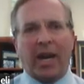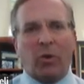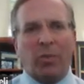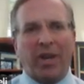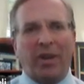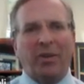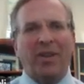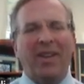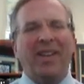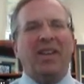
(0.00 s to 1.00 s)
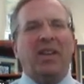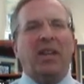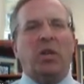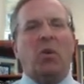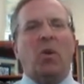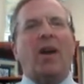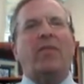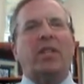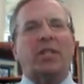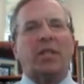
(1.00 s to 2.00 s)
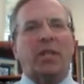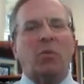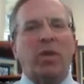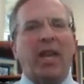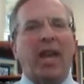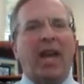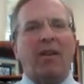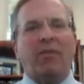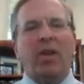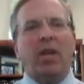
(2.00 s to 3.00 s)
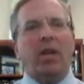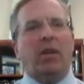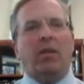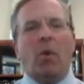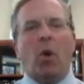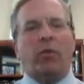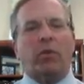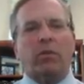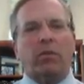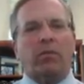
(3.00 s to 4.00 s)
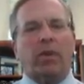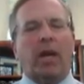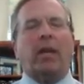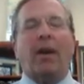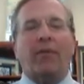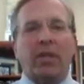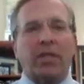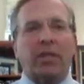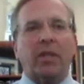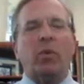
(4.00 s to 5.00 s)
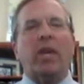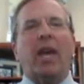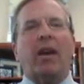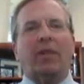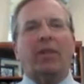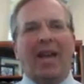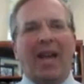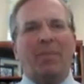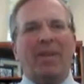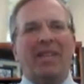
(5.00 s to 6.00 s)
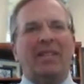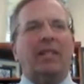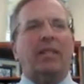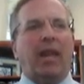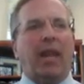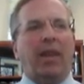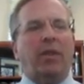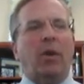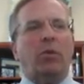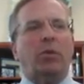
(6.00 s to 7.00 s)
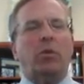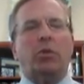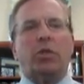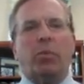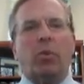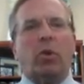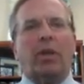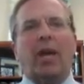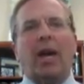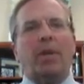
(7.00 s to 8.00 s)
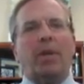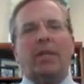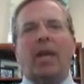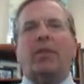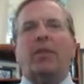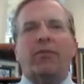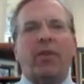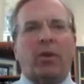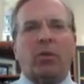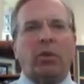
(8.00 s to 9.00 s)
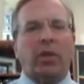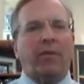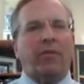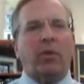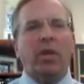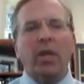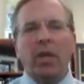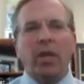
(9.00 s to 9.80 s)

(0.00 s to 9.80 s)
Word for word: sacramento you know obviously we have over not obviously we have lobbyists and those who support lobbyists at the federal level